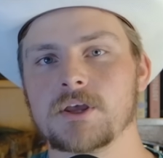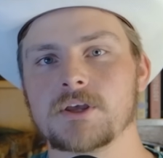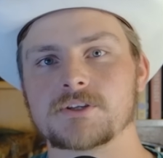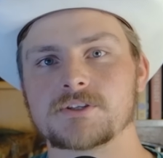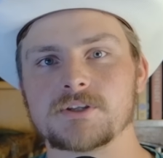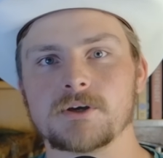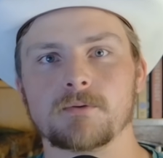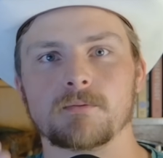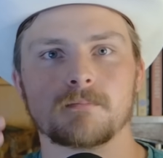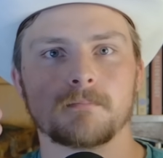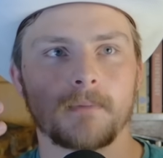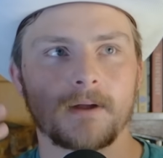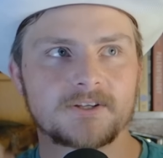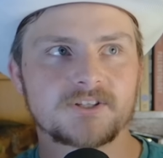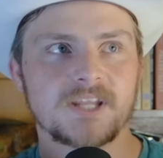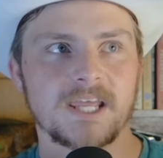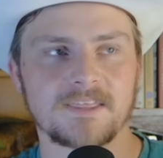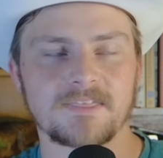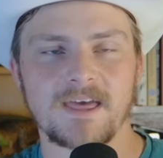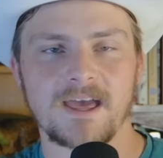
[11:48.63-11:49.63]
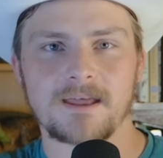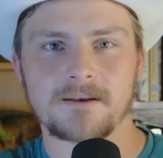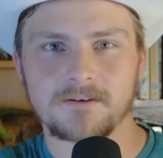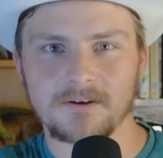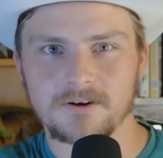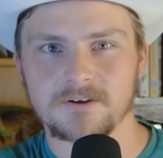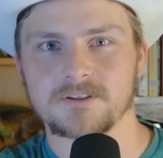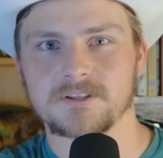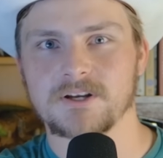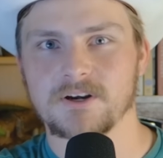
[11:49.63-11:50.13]
So much like that
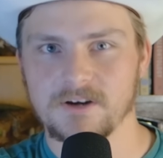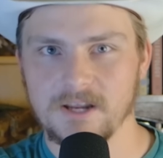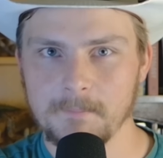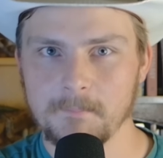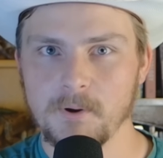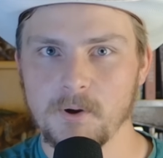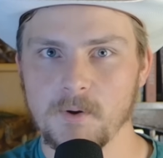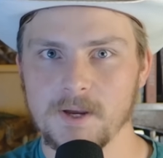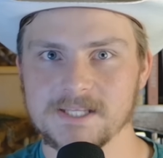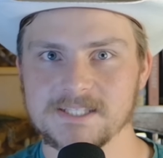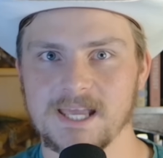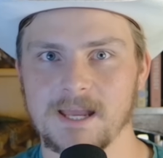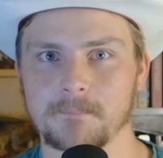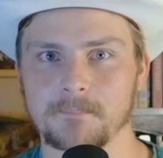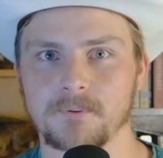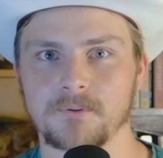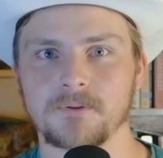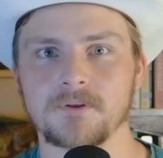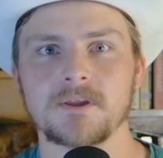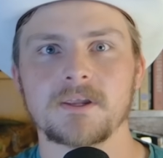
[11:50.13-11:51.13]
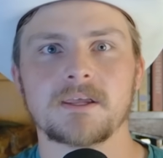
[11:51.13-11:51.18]
earlier hippo example,